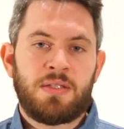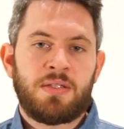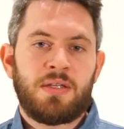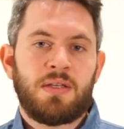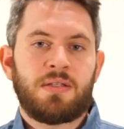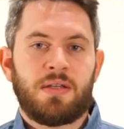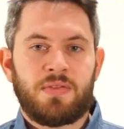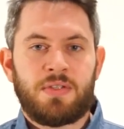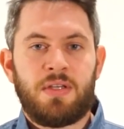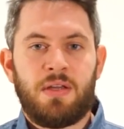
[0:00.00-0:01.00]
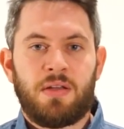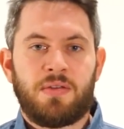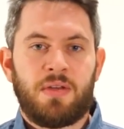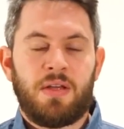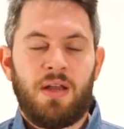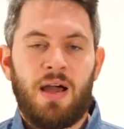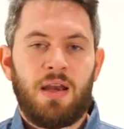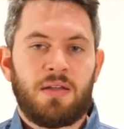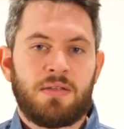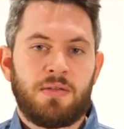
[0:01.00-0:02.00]
distance and have seen that it
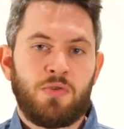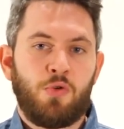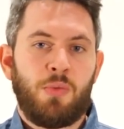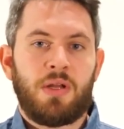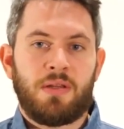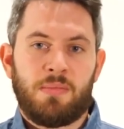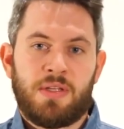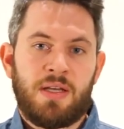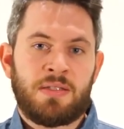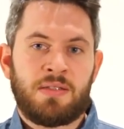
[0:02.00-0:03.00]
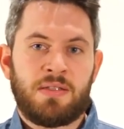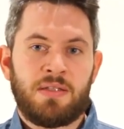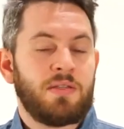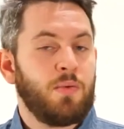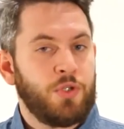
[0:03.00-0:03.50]
highlights the tumor and the metastasis,